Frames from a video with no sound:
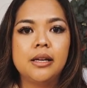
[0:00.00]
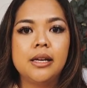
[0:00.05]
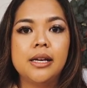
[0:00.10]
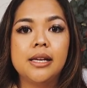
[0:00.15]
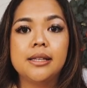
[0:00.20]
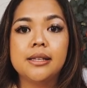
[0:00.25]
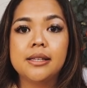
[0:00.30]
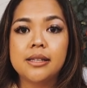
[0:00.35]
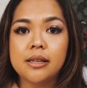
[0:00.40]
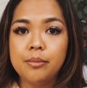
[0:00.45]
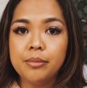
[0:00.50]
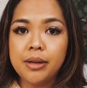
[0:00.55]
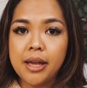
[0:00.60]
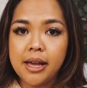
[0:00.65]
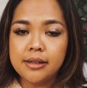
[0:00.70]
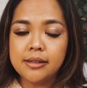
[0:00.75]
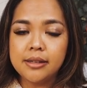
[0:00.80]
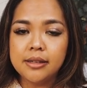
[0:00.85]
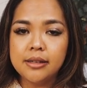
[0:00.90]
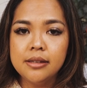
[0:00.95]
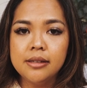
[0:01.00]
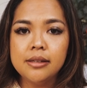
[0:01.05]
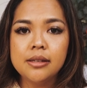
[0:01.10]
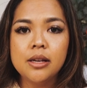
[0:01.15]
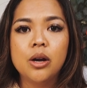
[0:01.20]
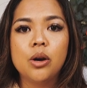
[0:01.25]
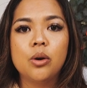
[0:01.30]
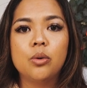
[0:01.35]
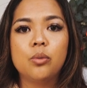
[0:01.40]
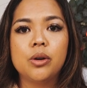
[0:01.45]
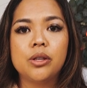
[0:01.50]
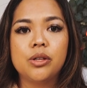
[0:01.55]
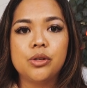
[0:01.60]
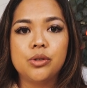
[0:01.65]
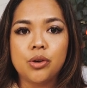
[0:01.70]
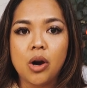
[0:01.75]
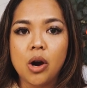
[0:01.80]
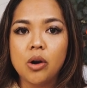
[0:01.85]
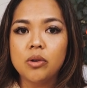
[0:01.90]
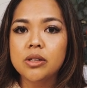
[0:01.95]
In some cases,
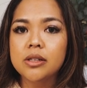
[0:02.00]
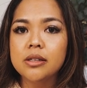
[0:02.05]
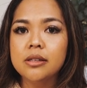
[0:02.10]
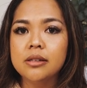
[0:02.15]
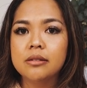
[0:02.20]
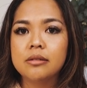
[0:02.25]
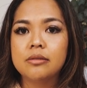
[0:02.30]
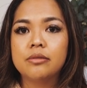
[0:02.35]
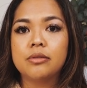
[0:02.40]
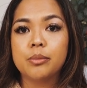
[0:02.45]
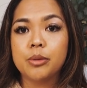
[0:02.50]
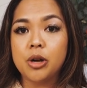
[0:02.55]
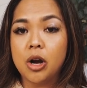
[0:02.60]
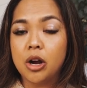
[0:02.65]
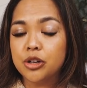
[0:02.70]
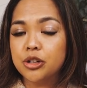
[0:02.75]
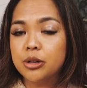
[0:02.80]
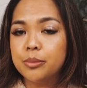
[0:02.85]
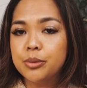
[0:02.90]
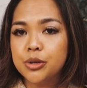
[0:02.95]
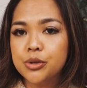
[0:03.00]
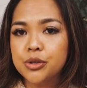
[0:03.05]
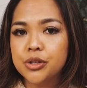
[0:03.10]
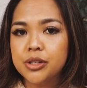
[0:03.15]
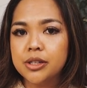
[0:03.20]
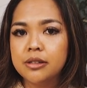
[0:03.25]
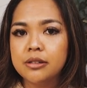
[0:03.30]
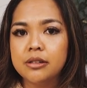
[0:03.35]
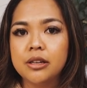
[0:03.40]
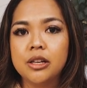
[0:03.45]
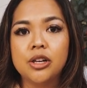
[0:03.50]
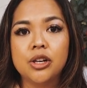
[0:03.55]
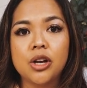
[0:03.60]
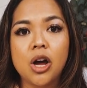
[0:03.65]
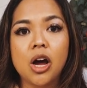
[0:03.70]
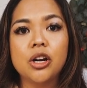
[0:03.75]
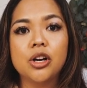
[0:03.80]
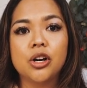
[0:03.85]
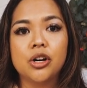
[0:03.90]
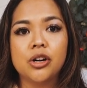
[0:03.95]
withdrawals from contributions,
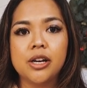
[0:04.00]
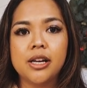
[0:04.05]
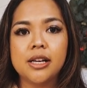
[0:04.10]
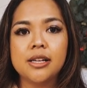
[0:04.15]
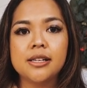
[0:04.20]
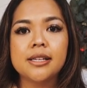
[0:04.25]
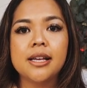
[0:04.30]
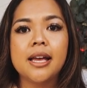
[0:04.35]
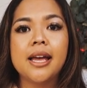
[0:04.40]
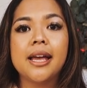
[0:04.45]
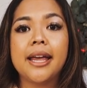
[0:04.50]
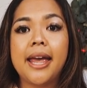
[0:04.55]
not earnings,